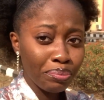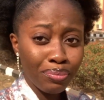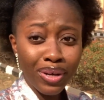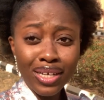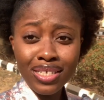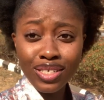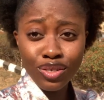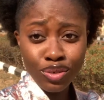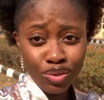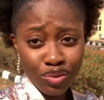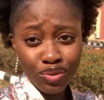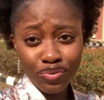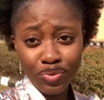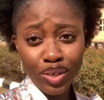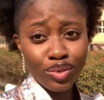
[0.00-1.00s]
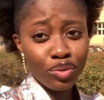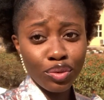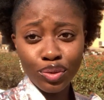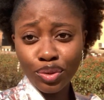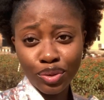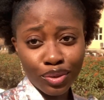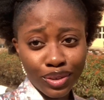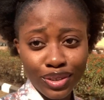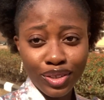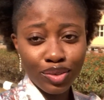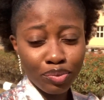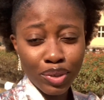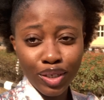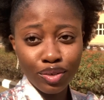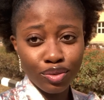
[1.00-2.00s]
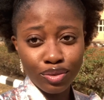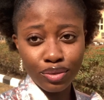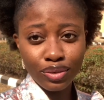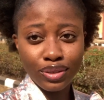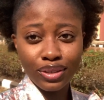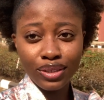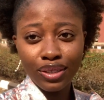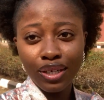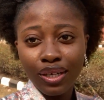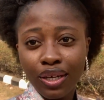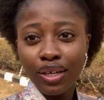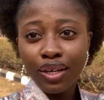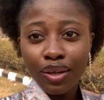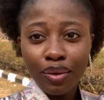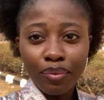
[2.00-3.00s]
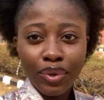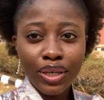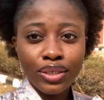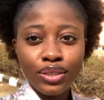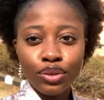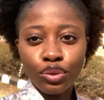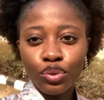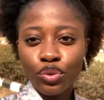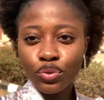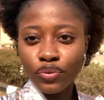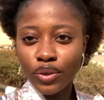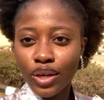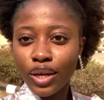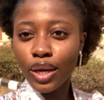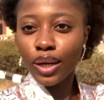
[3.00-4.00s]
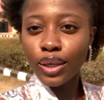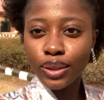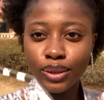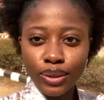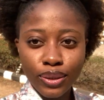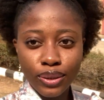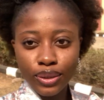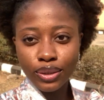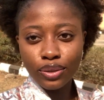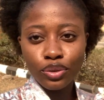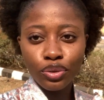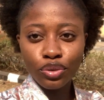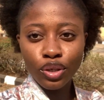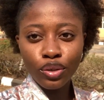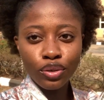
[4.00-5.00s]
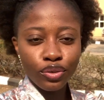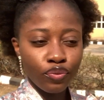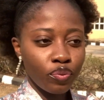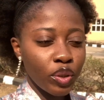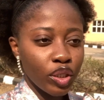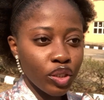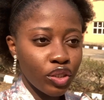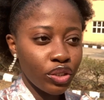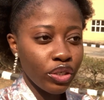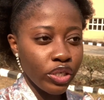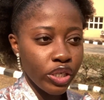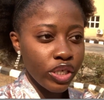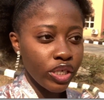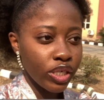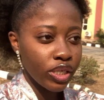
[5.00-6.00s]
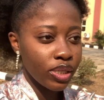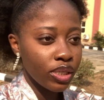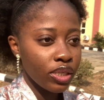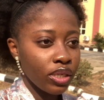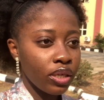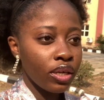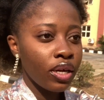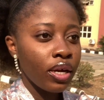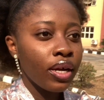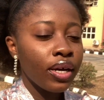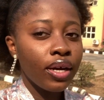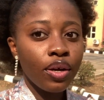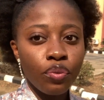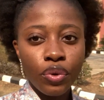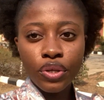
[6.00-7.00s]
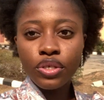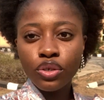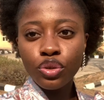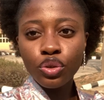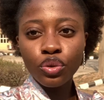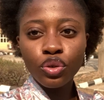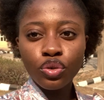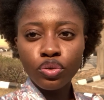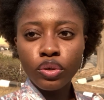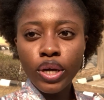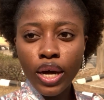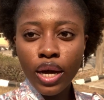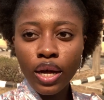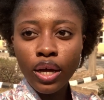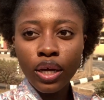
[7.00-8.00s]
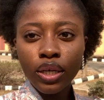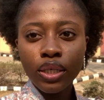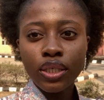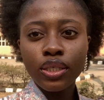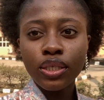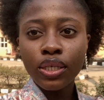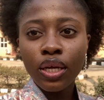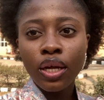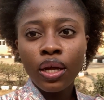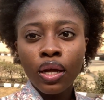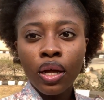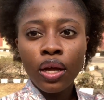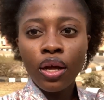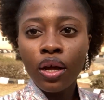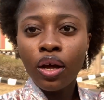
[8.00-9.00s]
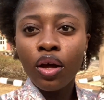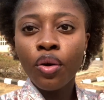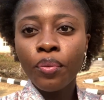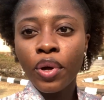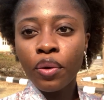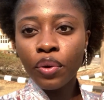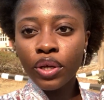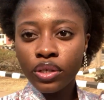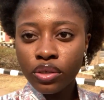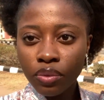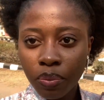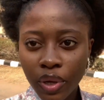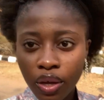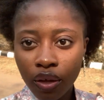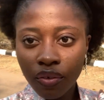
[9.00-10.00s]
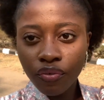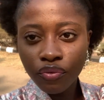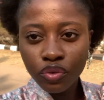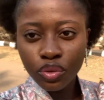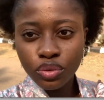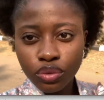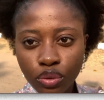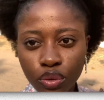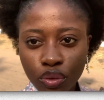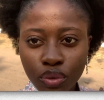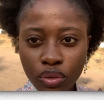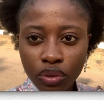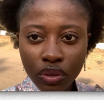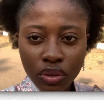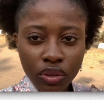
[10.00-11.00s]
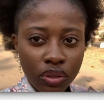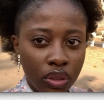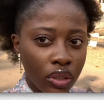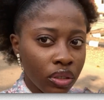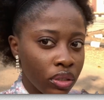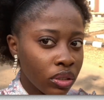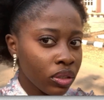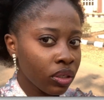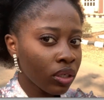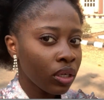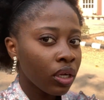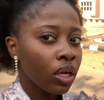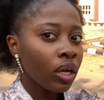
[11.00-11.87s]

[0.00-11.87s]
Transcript: mass is over no church my god mass is over and took a lot of pictures can't wait to show oh, you guys on my way to buy food i am not at work